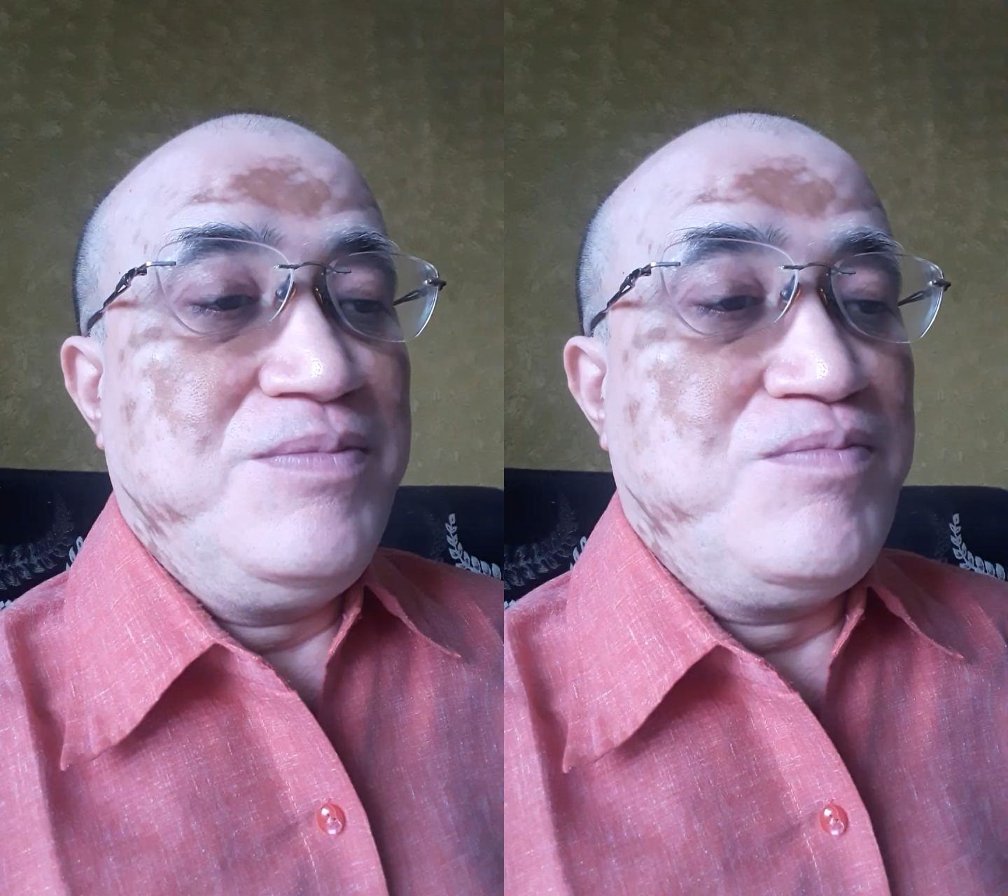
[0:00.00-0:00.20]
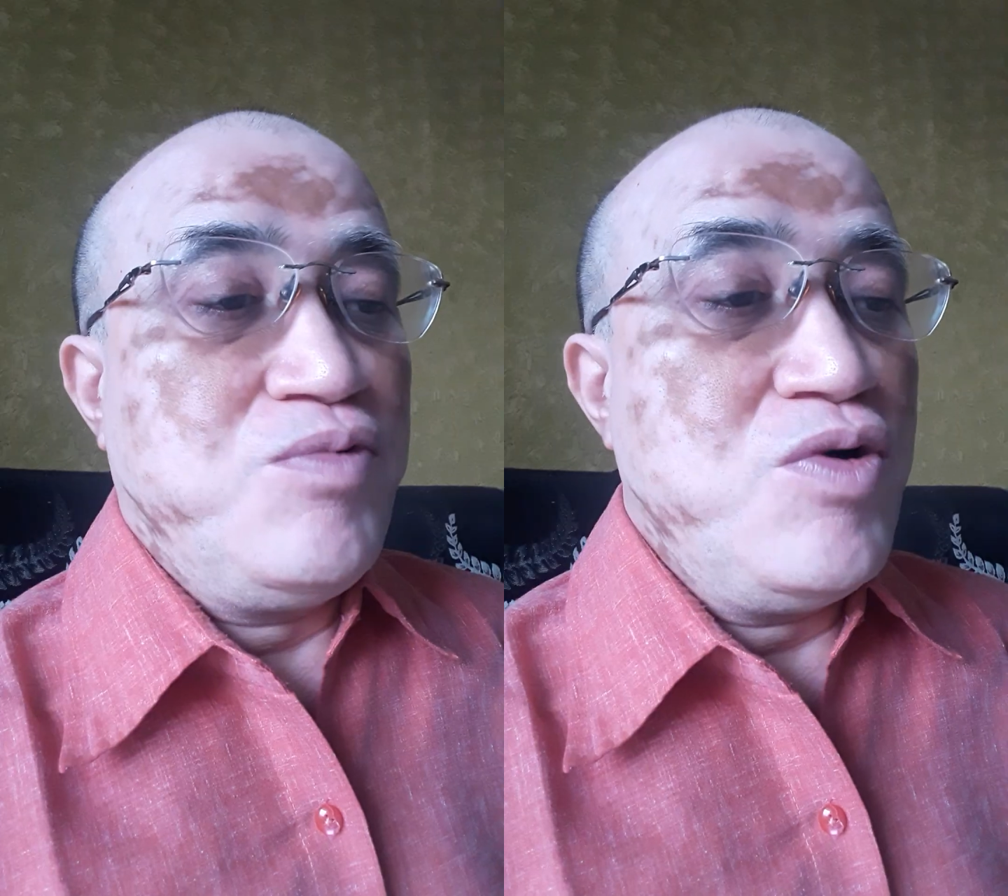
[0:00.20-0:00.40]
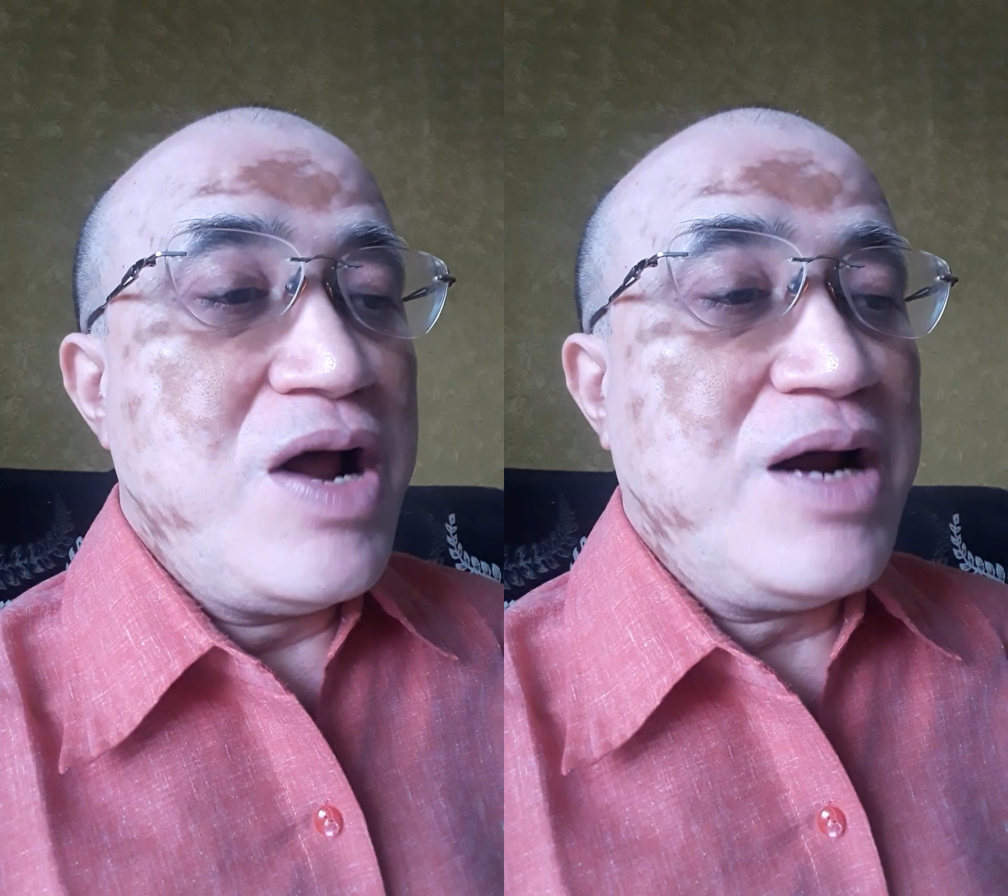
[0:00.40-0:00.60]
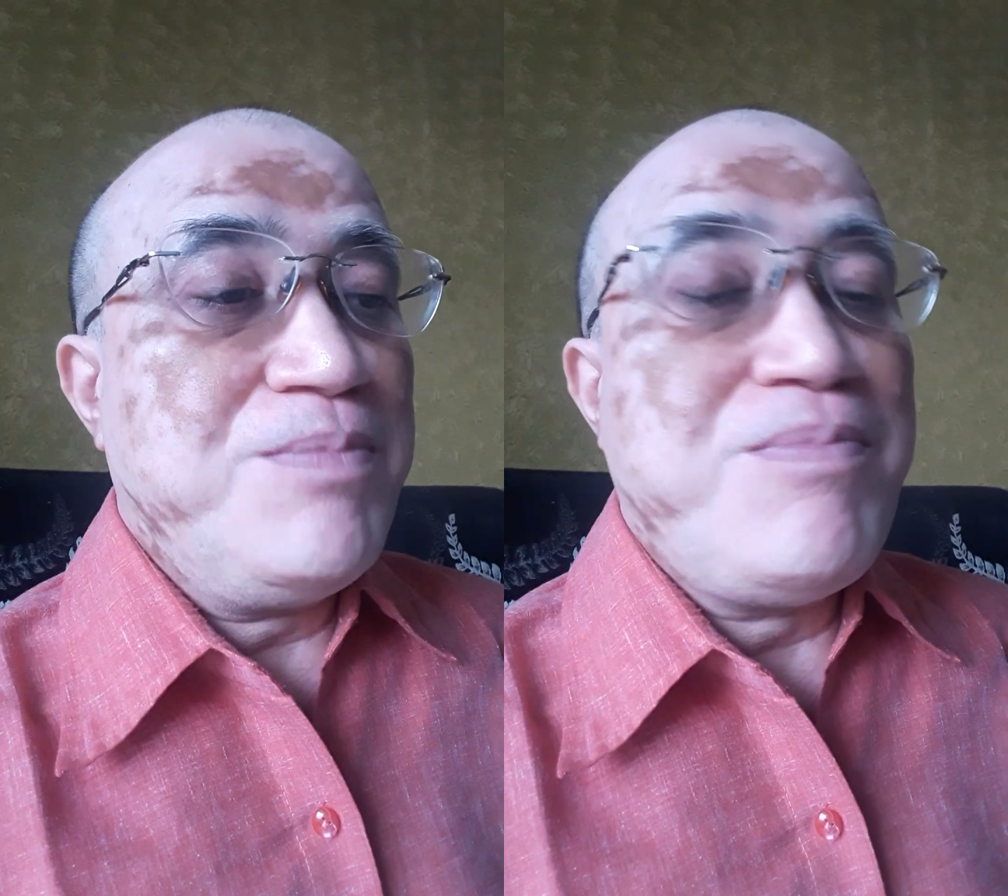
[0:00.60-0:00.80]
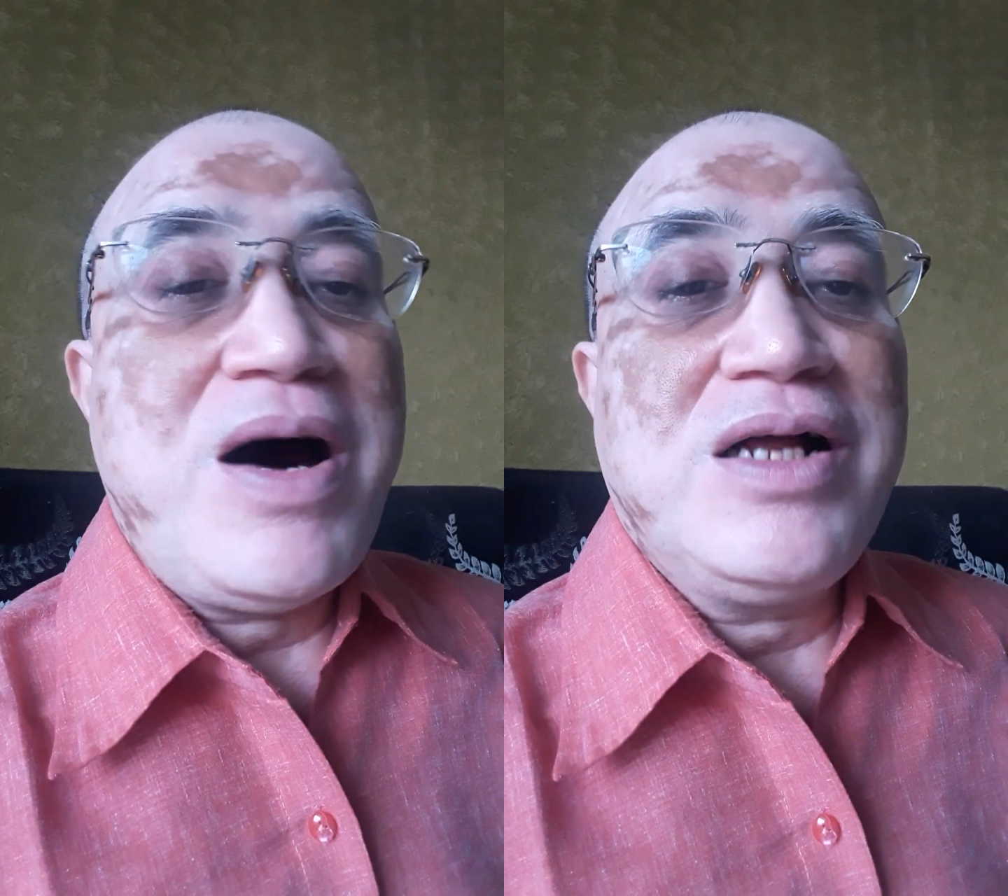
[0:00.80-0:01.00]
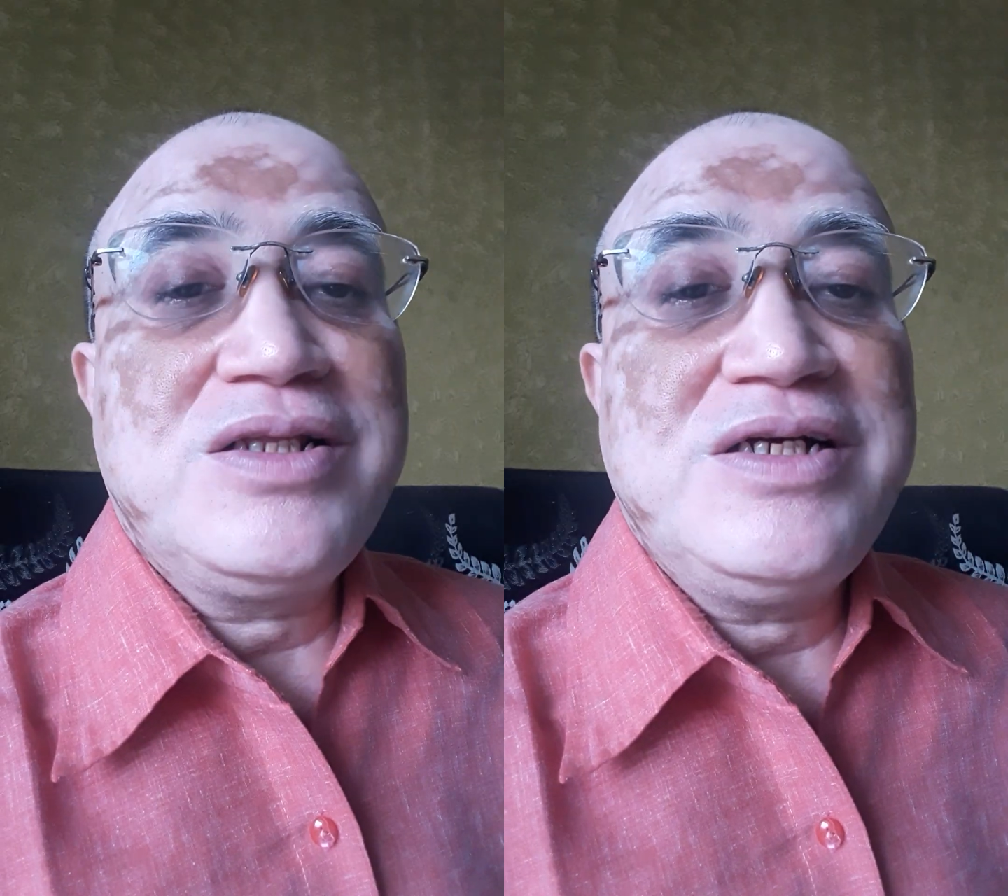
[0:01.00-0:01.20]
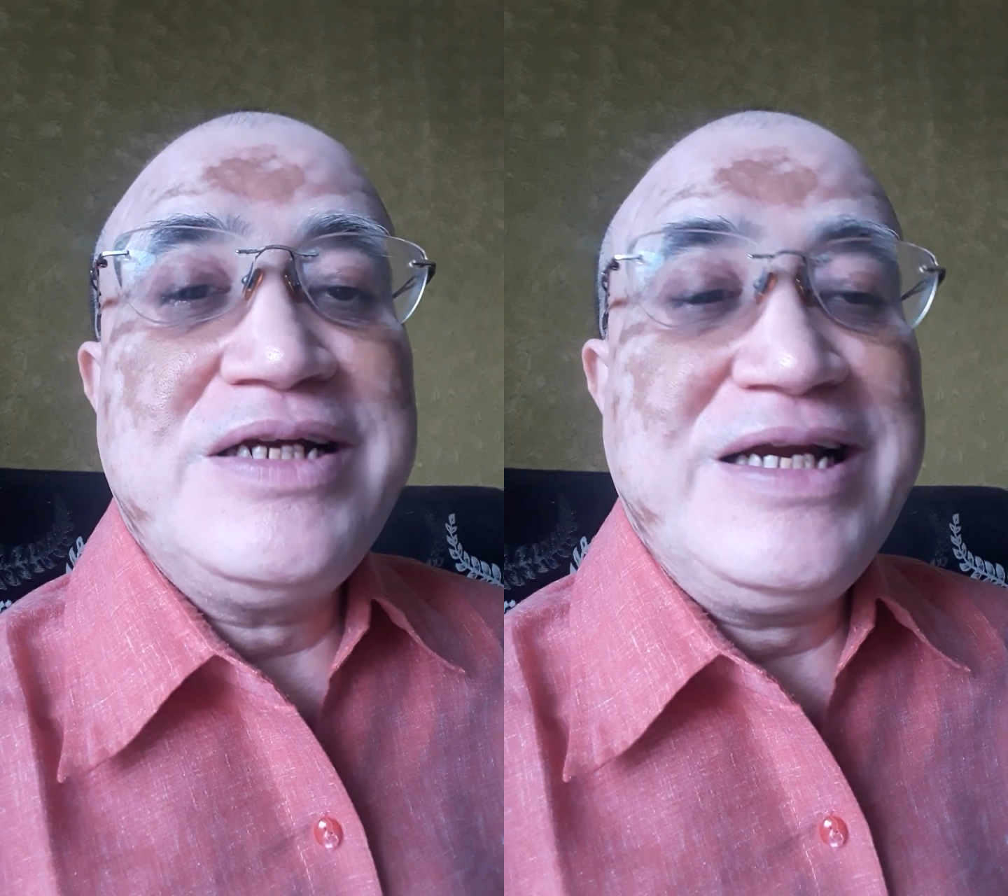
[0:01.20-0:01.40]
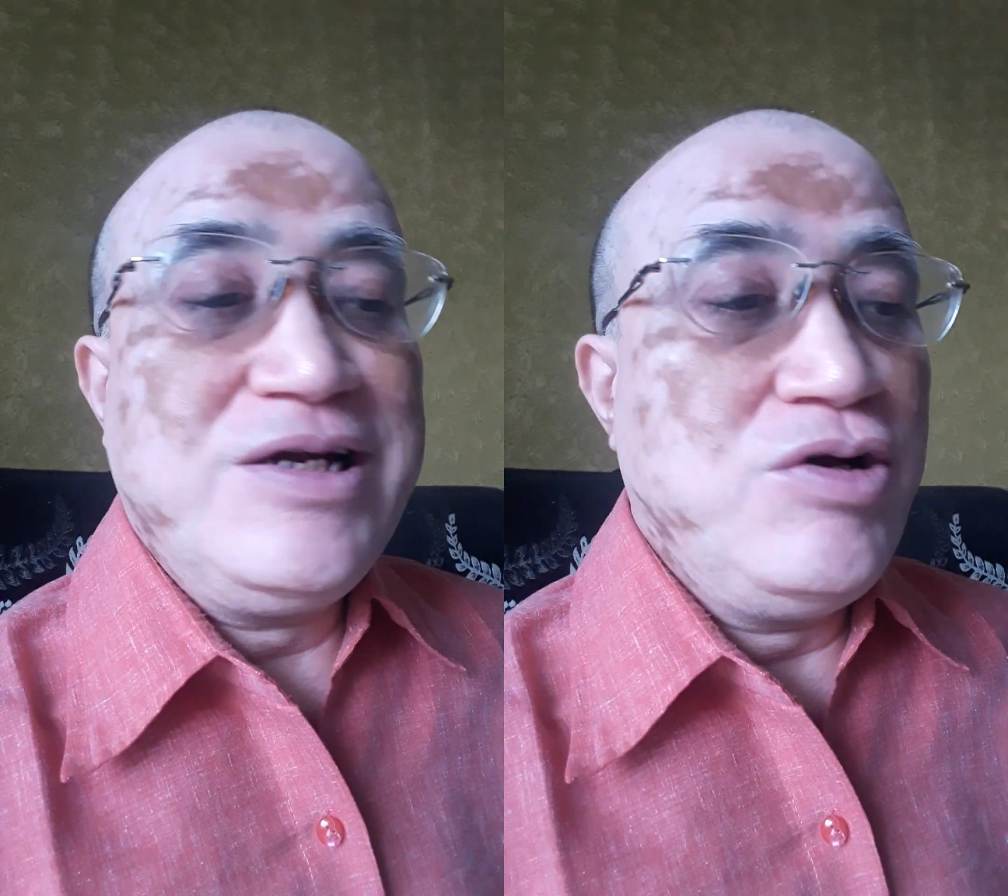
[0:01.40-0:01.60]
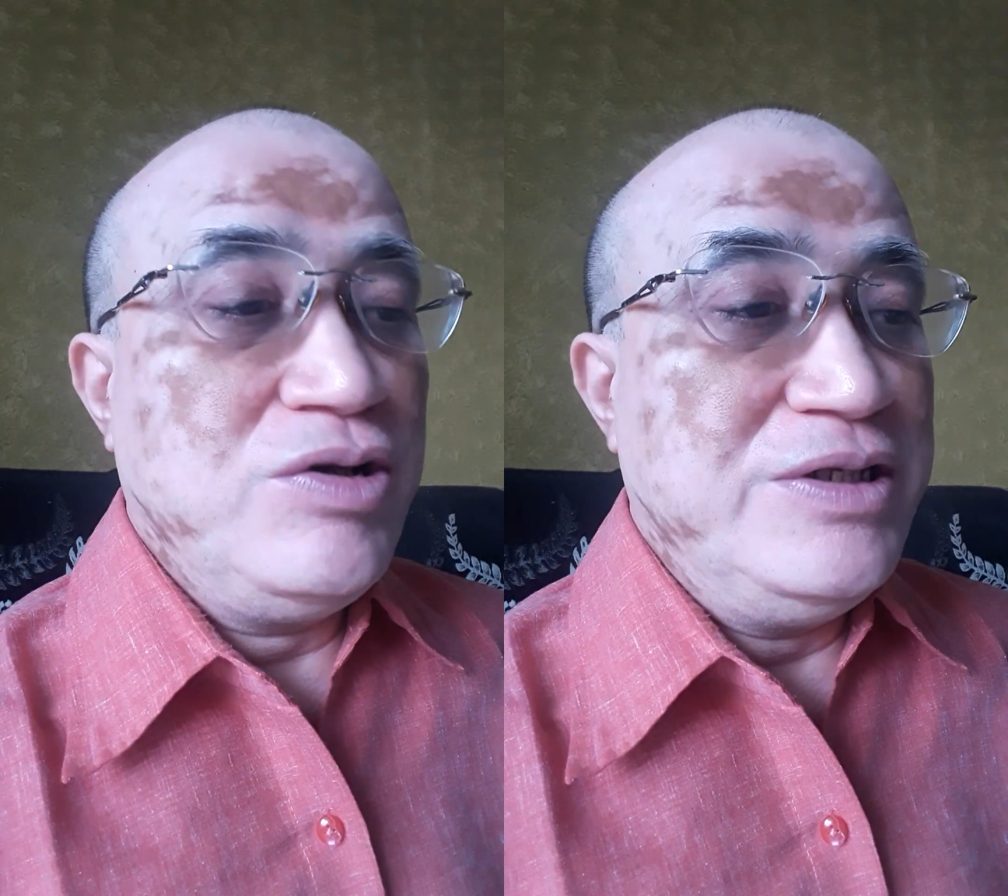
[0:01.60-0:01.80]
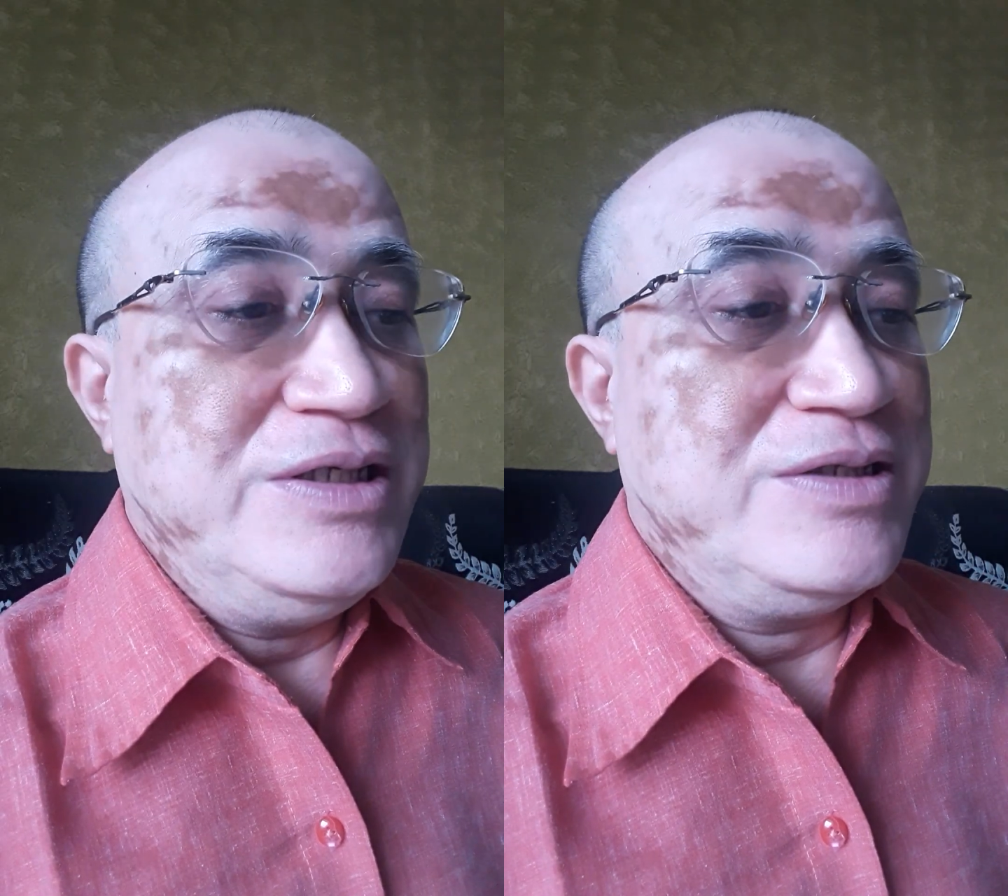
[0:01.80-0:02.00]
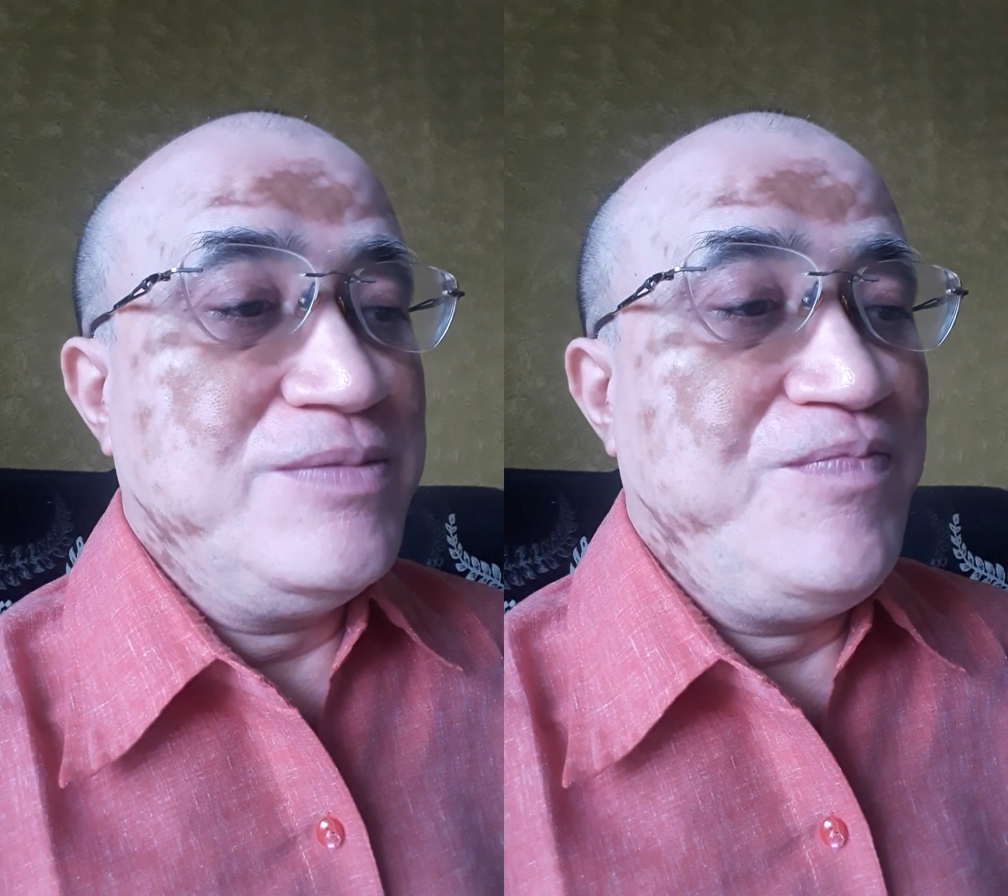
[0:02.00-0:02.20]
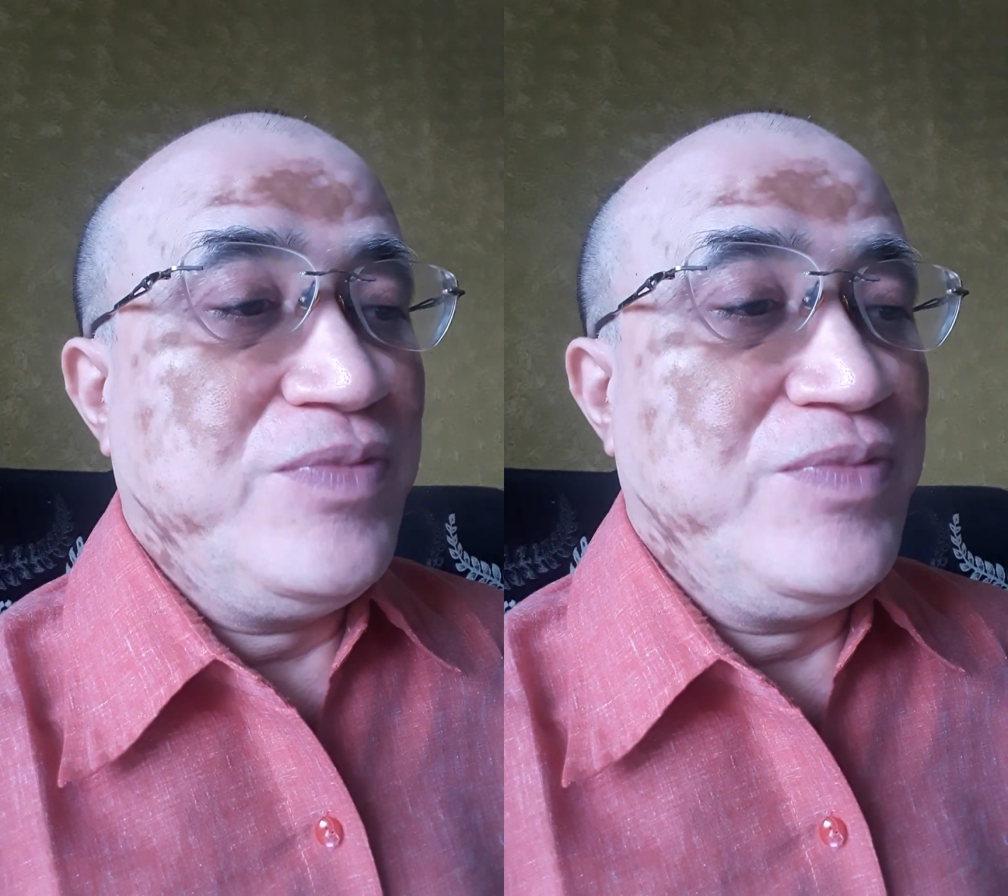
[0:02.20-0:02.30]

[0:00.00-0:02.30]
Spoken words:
product path dated on this.